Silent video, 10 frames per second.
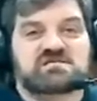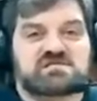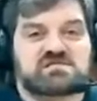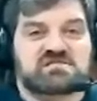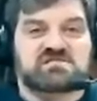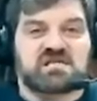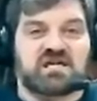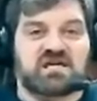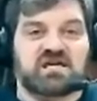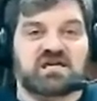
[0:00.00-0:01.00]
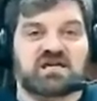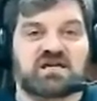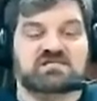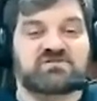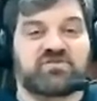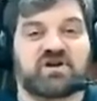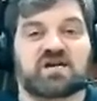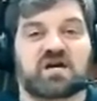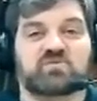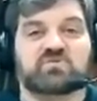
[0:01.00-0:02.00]
This is it's a fun
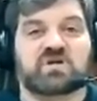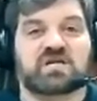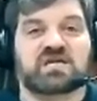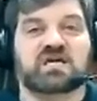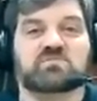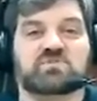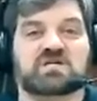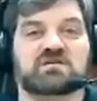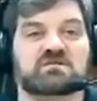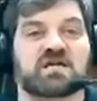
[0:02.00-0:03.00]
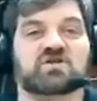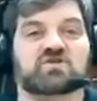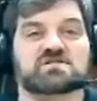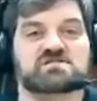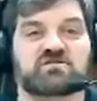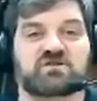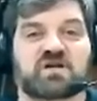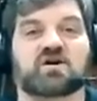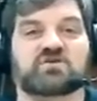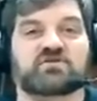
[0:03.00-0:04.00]
hobby, but it can be dangerous to your
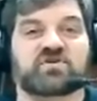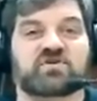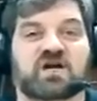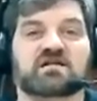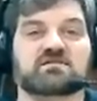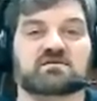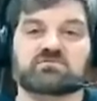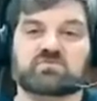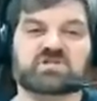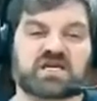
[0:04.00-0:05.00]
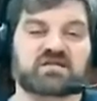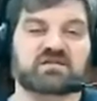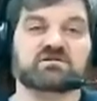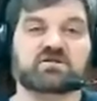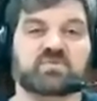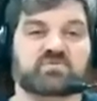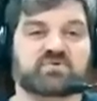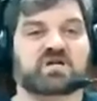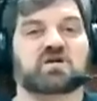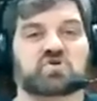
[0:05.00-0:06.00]
health if you're not taking a little bit of
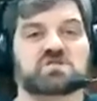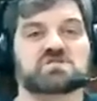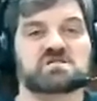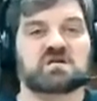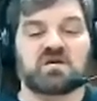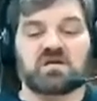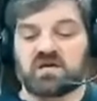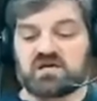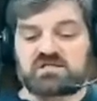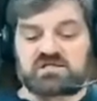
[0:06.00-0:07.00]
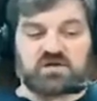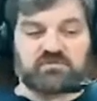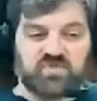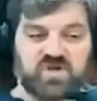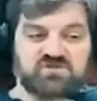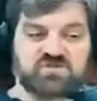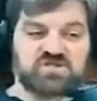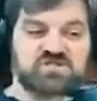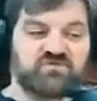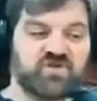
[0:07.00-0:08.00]
precautions. So those are
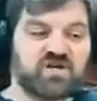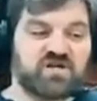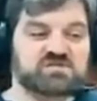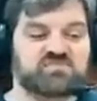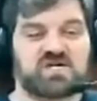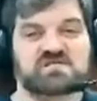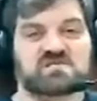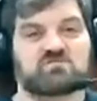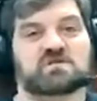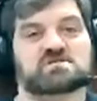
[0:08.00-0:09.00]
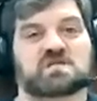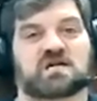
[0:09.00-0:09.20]
just some various basic ones.